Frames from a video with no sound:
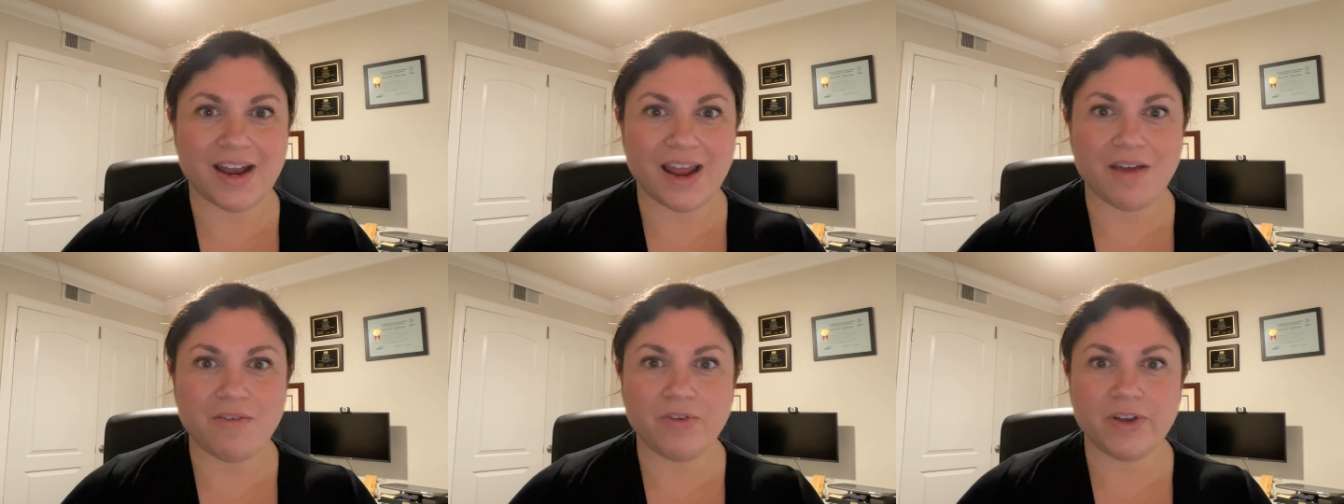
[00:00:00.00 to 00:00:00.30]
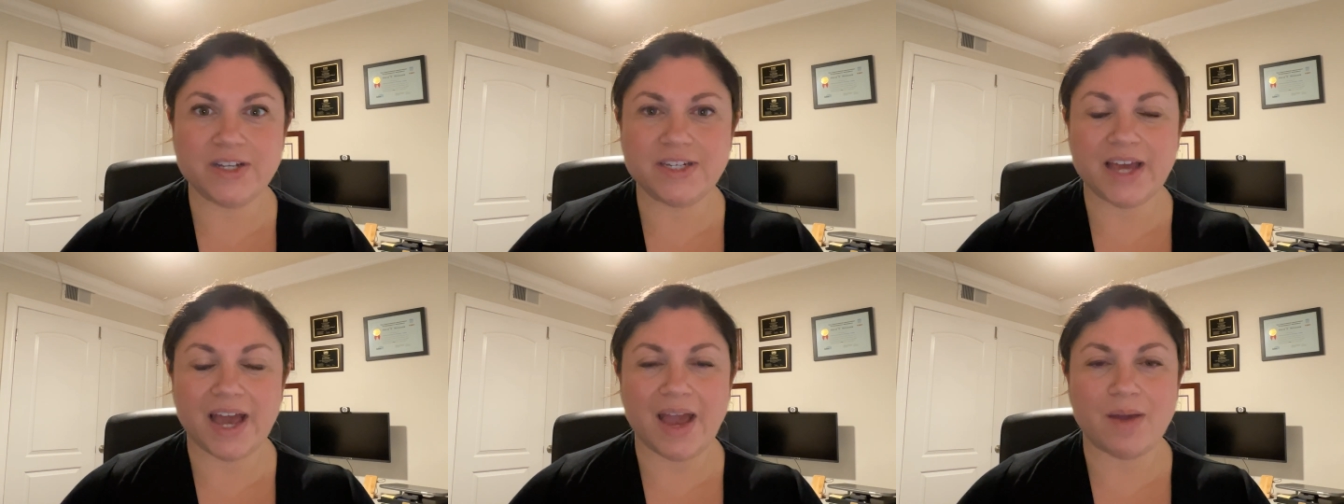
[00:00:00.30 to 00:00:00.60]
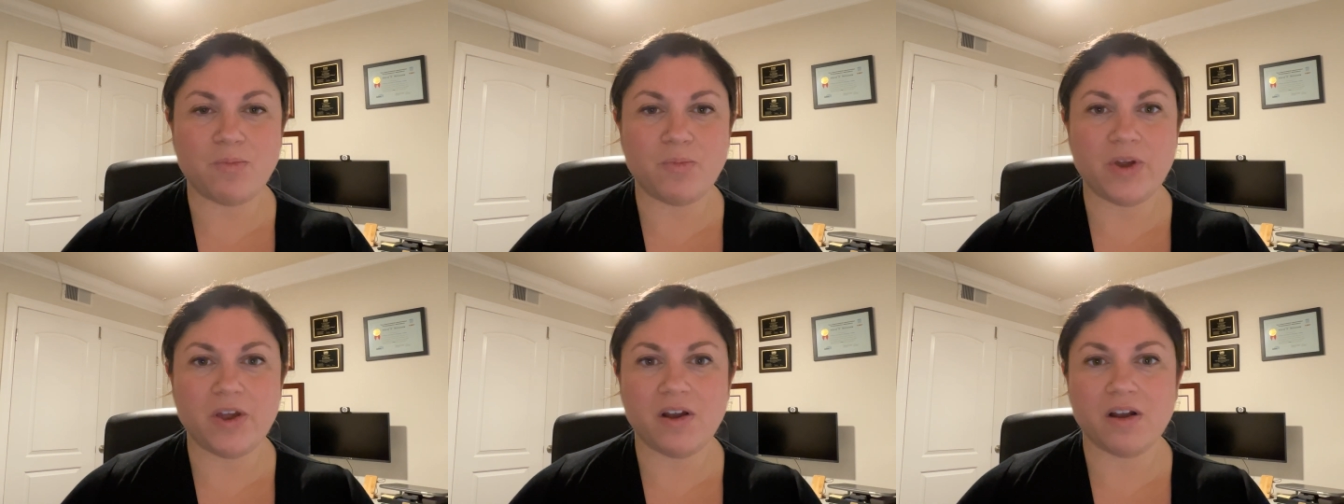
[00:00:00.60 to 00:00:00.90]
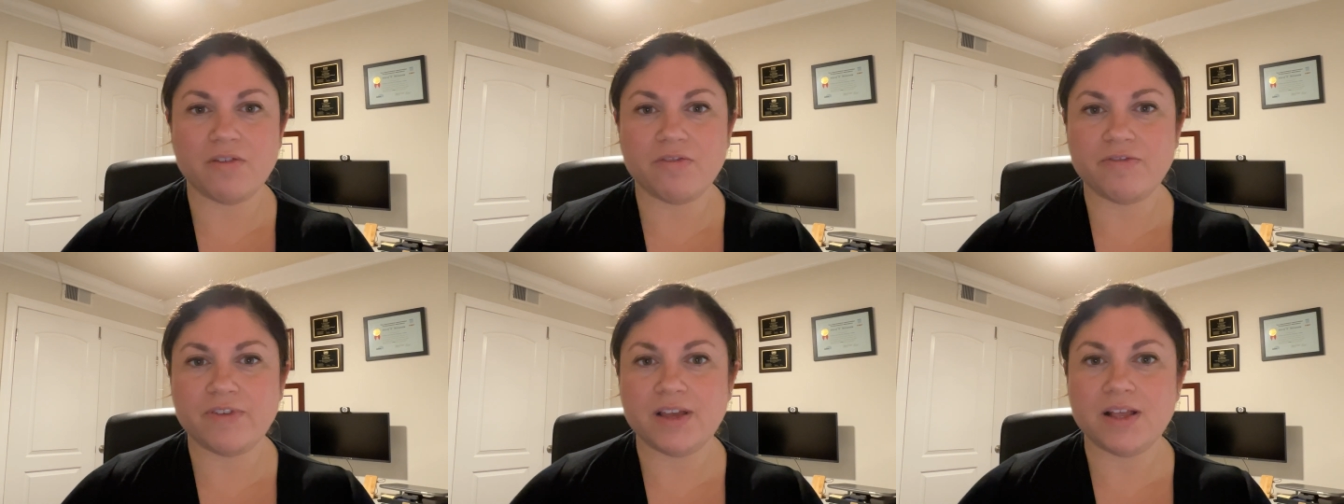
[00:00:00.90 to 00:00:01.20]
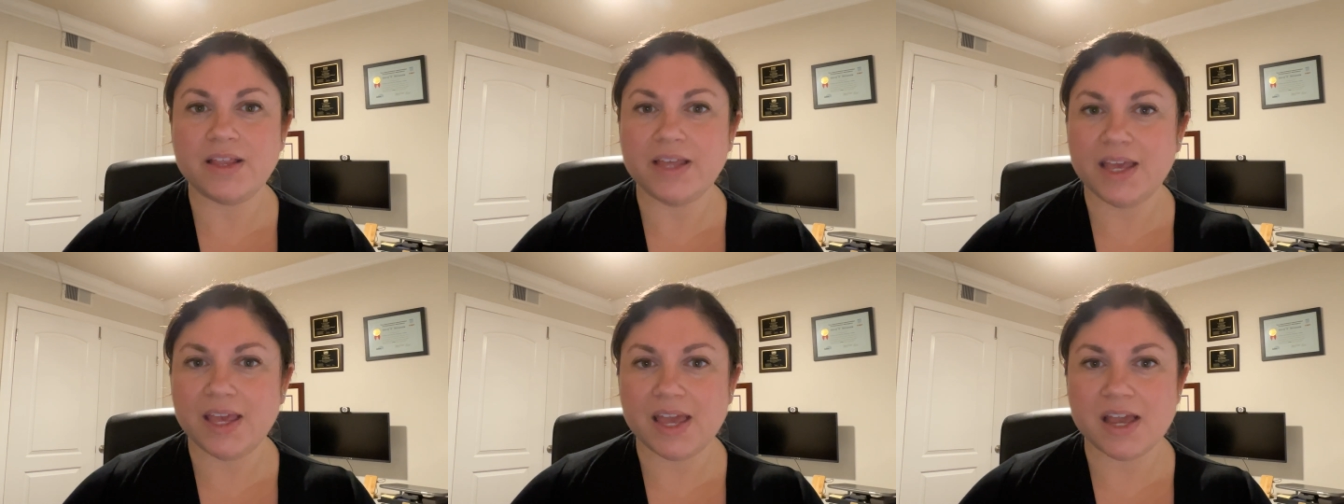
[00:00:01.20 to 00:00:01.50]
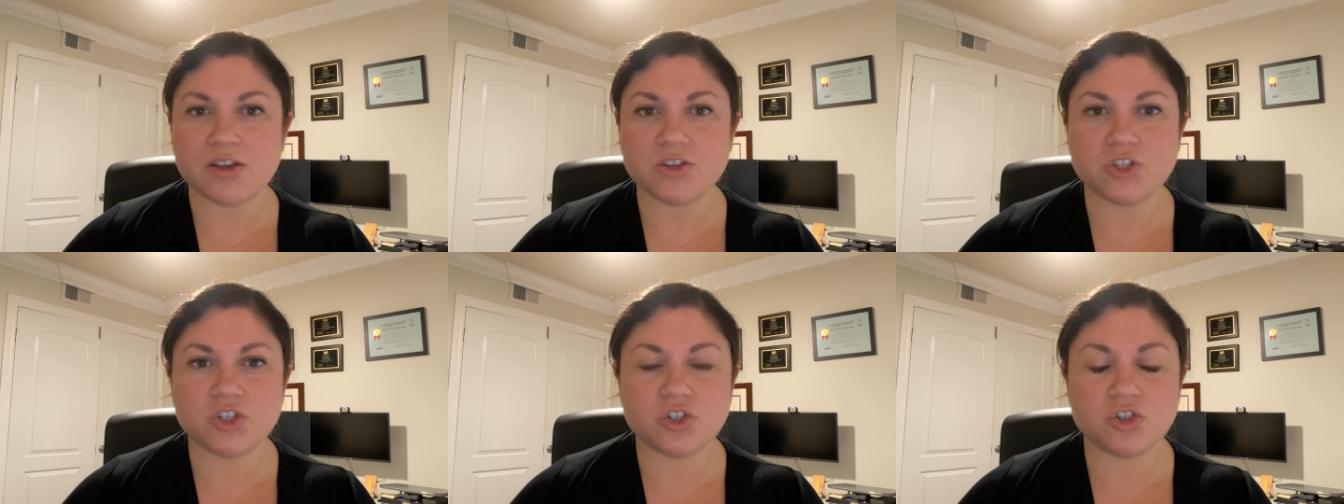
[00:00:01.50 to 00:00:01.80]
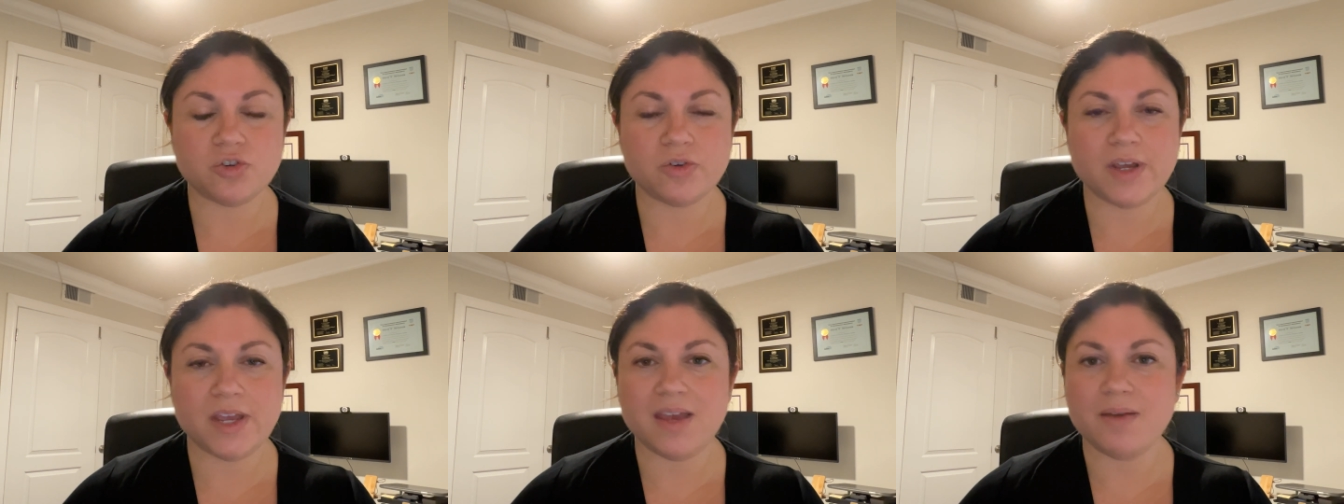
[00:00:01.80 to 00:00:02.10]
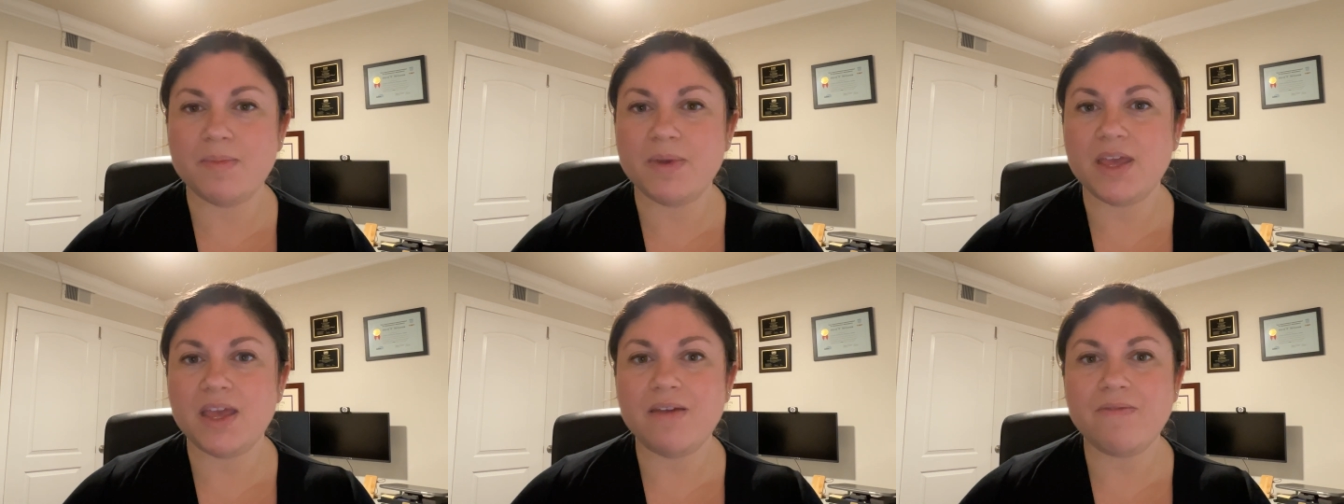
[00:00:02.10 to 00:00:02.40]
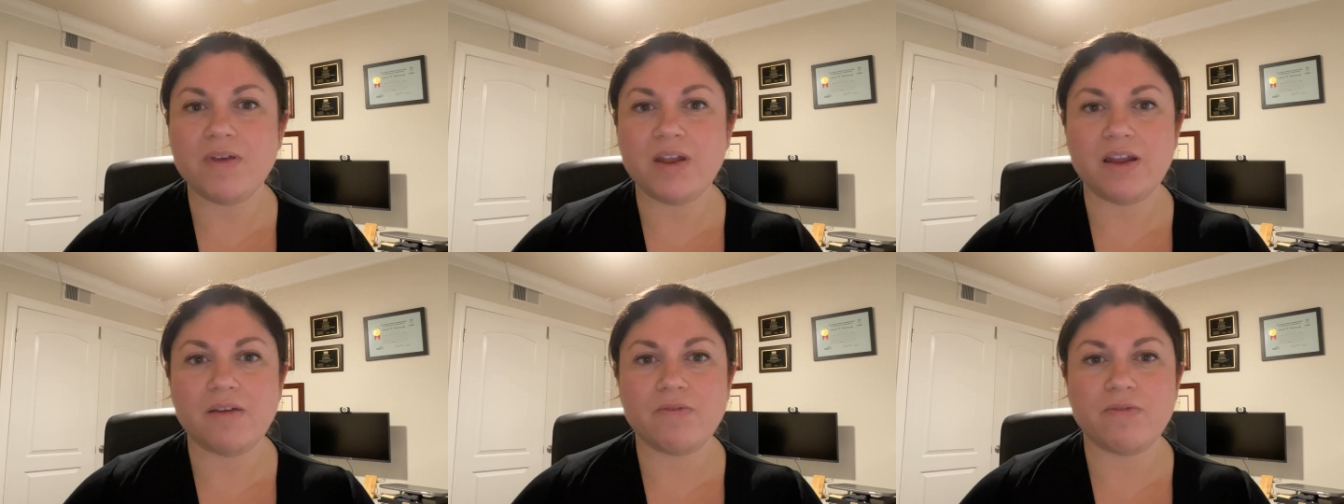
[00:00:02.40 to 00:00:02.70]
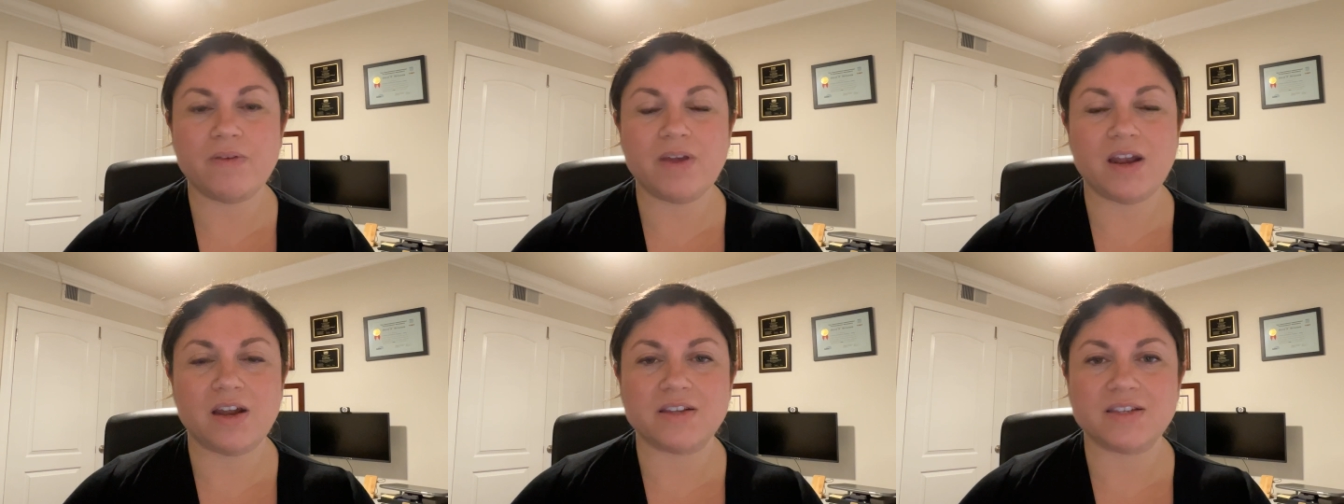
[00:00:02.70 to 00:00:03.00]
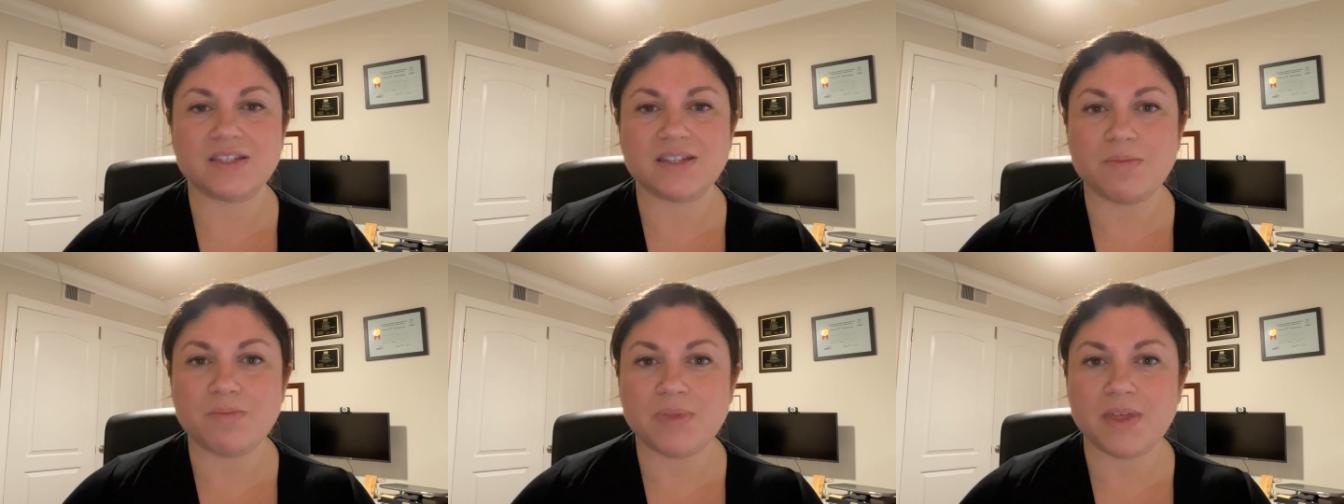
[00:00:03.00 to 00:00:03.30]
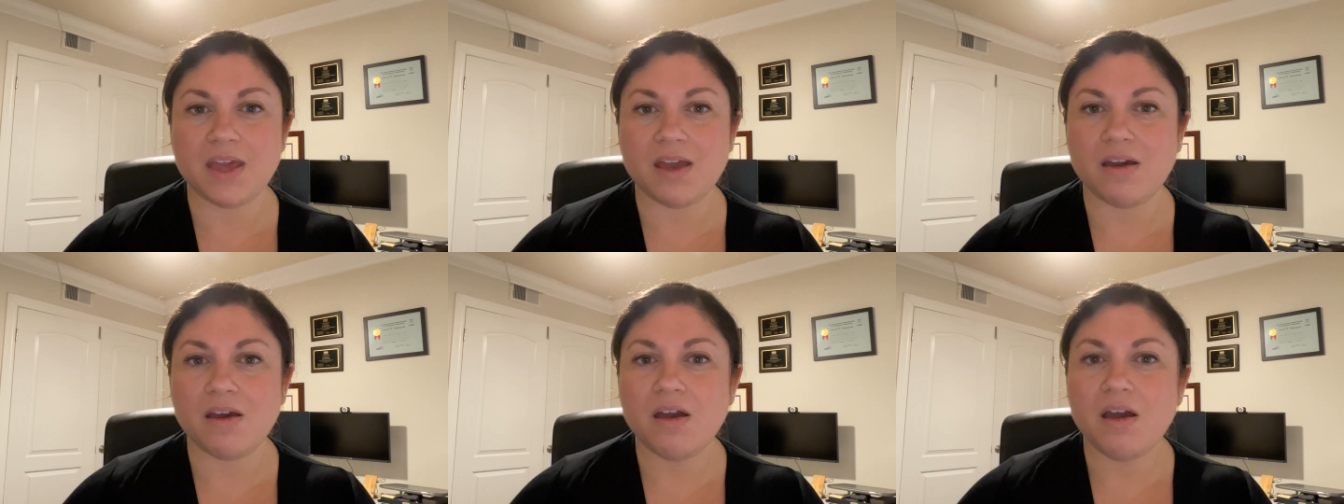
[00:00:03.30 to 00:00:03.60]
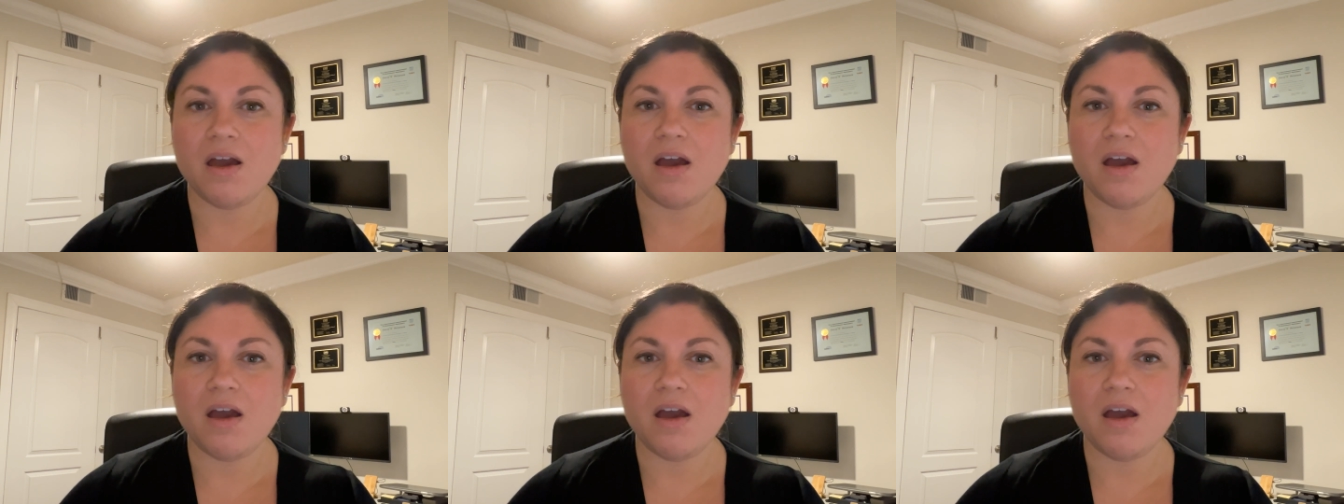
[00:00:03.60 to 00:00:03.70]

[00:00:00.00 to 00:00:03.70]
every time we are feeling extreme, even if it is something